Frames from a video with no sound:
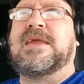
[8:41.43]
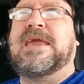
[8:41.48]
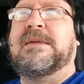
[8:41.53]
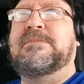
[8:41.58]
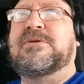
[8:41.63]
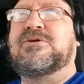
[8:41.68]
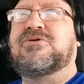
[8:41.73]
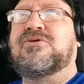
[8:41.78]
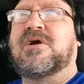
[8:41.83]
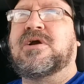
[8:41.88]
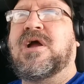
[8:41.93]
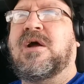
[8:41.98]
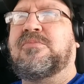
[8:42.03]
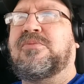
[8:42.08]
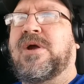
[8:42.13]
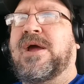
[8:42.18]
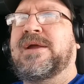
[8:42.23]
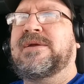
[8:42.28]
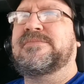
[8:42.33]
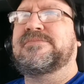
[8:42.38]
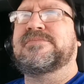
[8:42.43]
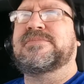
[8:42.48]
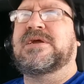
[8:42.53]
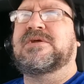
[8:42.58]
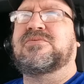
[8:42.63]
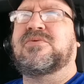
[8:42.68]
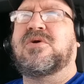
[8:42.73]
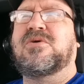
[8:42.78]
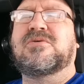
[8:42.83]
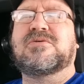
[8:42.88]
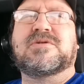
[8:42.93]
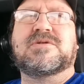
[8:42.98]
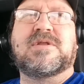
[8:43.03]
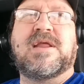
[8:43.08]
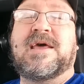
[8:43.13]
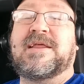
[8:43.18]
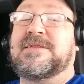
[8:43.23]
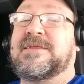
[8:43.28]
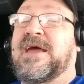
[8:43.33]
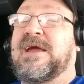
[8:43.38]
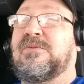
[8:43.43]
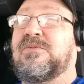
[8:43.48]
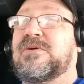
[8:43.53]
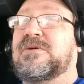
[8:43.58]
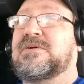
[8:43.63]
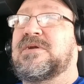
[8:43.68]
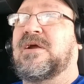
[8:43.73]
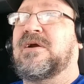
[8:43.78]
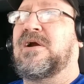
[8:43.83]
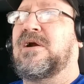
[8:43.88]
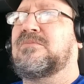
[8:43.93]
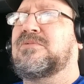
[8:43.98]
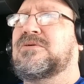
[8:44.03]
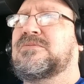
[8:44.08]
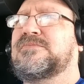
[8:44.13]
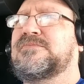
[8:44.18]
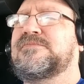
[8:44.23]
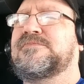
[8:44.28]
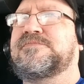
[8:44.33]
Keep the truck upright. These roads last night were terrible.